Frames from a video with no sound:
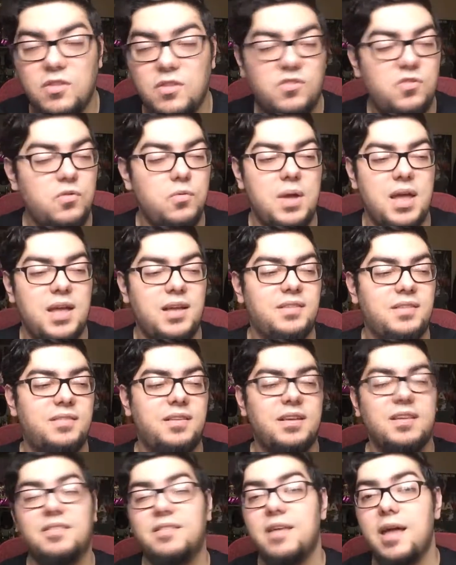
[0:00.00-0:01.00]
to
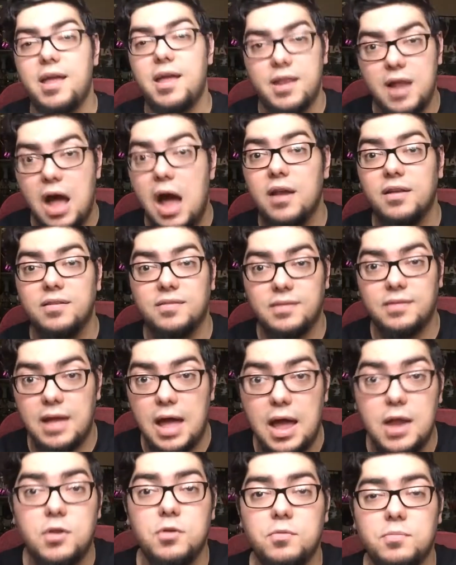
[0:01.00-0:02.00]
exist, and honestly,
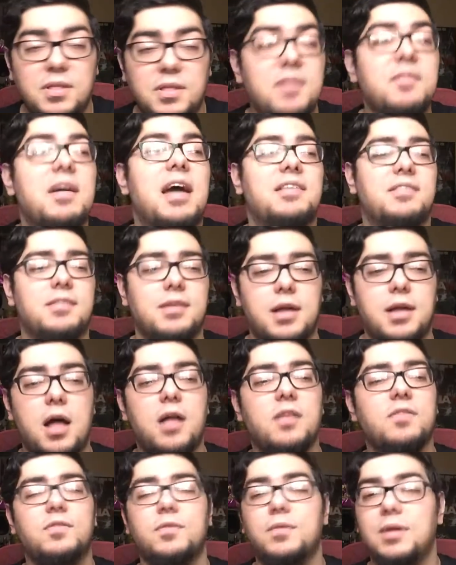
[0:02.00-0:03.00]
I do believe as a
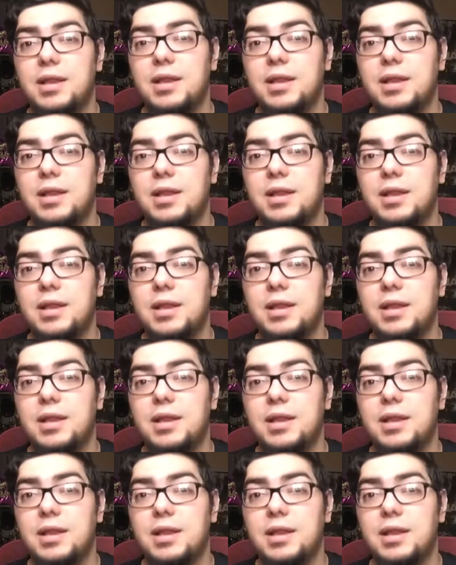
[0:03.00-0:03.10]
console,